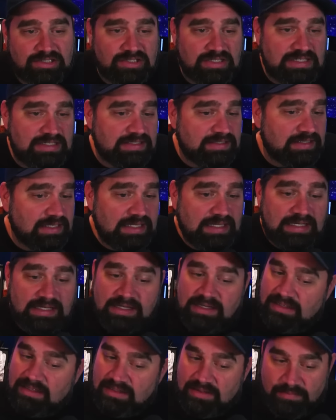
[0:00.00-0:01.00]
and she's
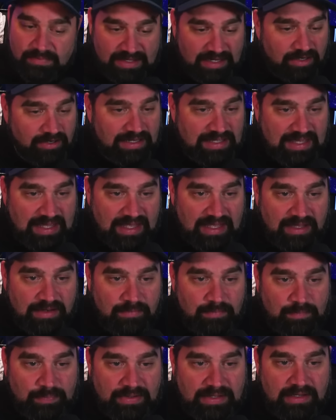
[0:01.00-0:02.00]
there
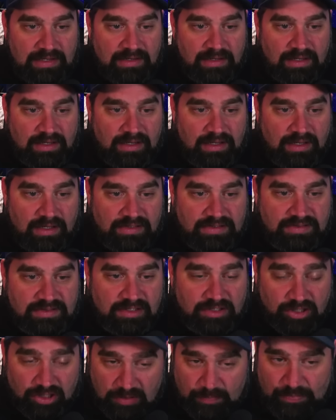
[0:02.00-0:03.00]
again, being uh,
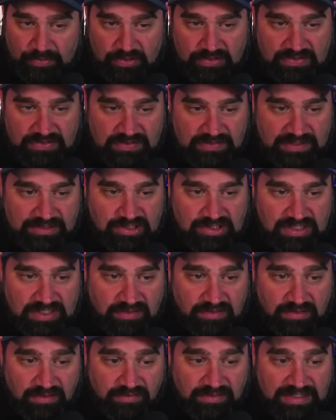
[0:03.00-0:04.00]
the good person that she
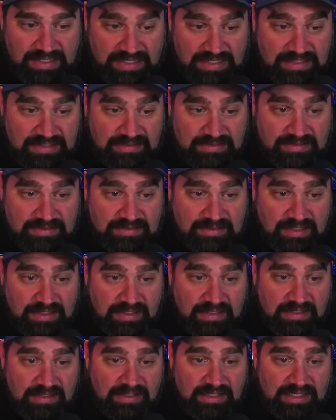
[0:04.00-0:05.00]
clearly is.
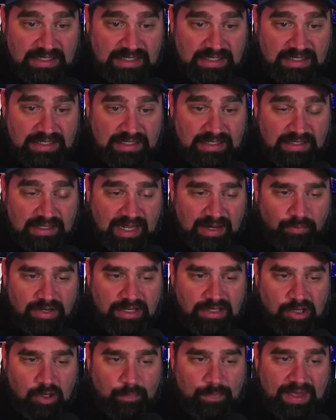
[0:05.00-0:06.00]
Uh, I
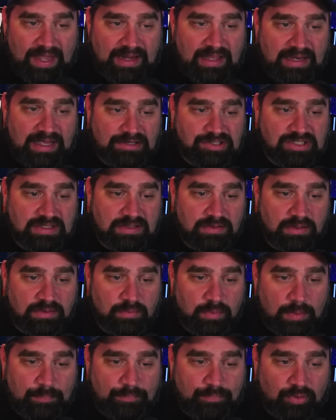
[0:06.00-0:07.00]
want to go back and actually
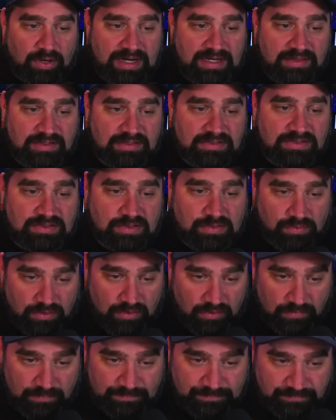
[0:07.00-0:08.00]
break this
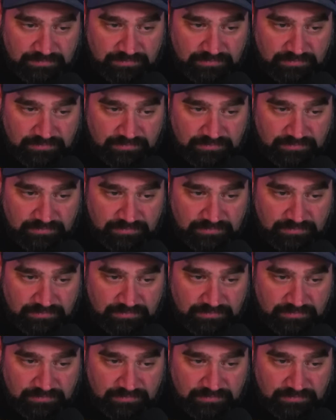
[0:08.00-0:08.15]
through